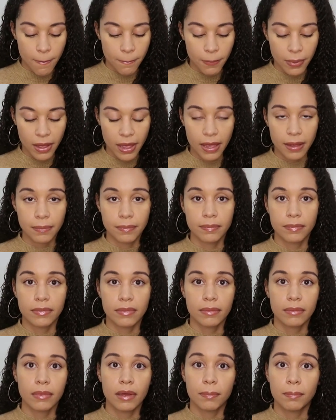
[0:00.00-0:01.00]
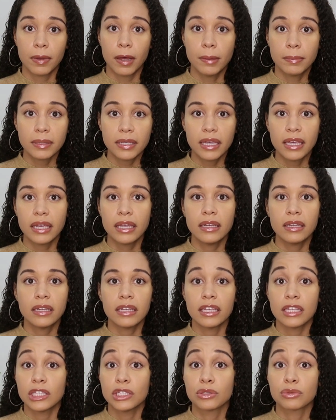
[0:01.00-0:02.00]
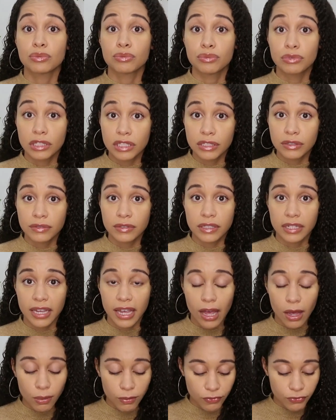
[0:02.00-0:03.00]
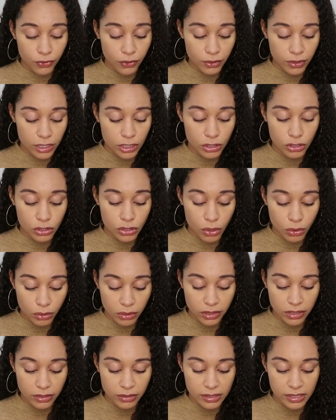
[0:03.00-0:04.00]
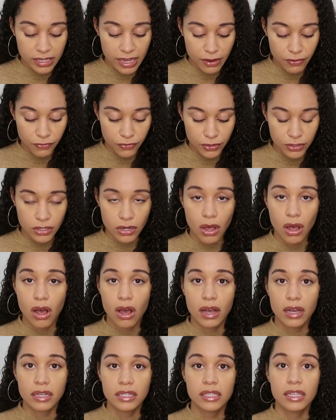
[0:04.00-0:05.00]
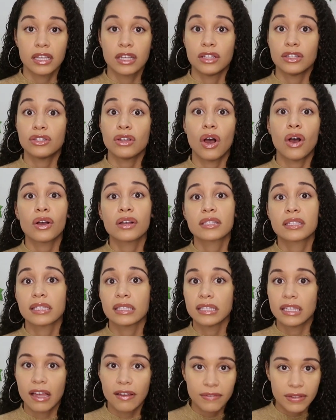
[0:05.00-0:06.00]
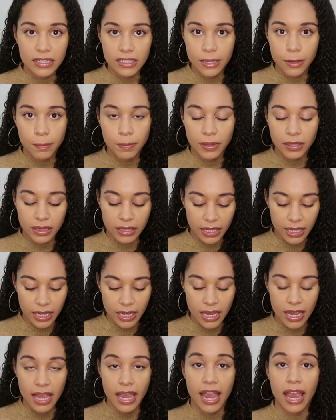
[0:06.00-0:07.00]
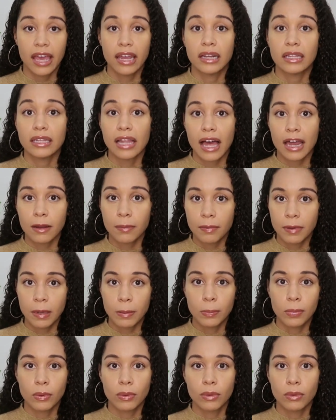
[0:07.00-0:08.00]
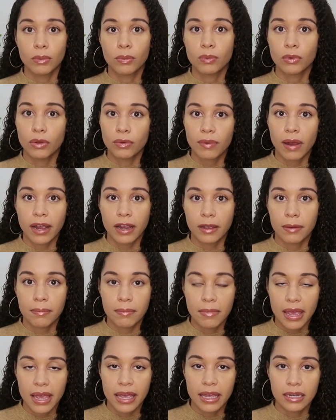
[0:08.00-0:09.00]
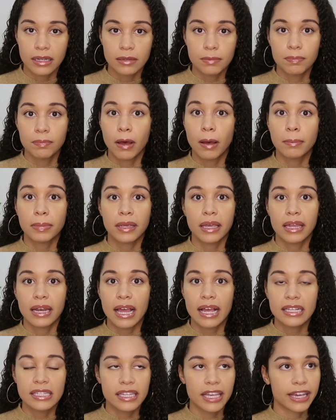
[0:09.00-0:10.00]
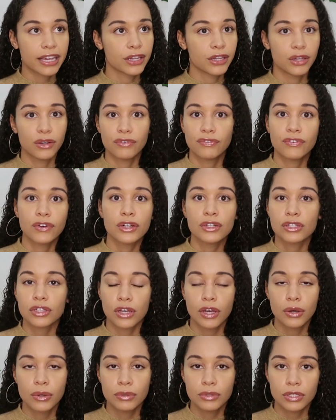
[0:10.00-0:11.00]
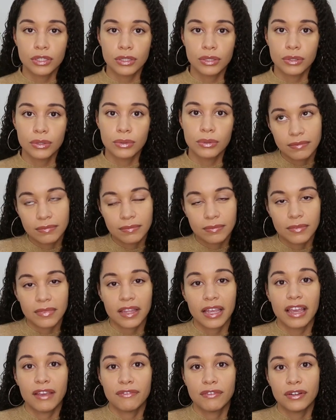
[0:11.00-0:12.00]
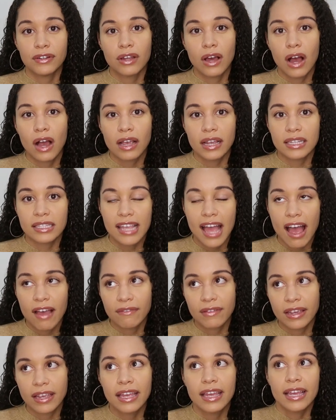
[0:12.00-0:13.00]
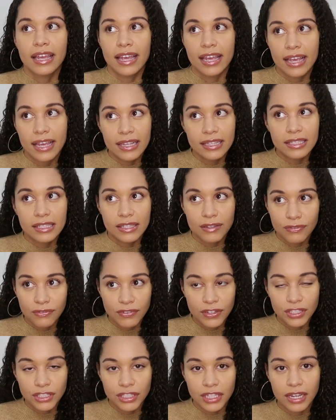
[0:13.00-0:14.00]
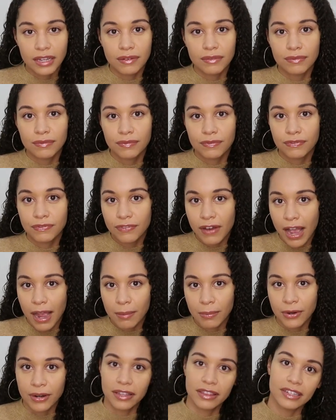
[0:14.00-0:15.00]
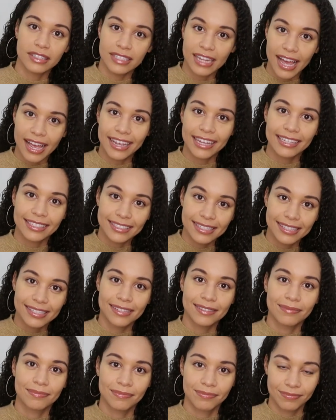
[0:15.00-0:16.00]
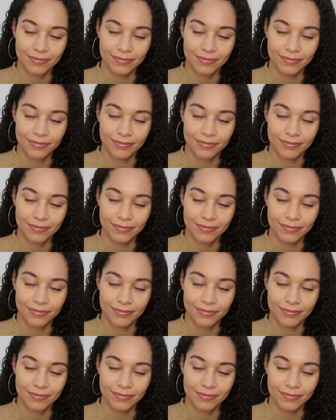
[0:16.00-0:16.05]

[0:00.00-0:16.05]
But pumpkin is really, really helpful. It's totally safe for dogs. Dogs love it typically, and a lot of people will recommend pumpkin as your first go-to if your dog is having insufficient fiber in their diets.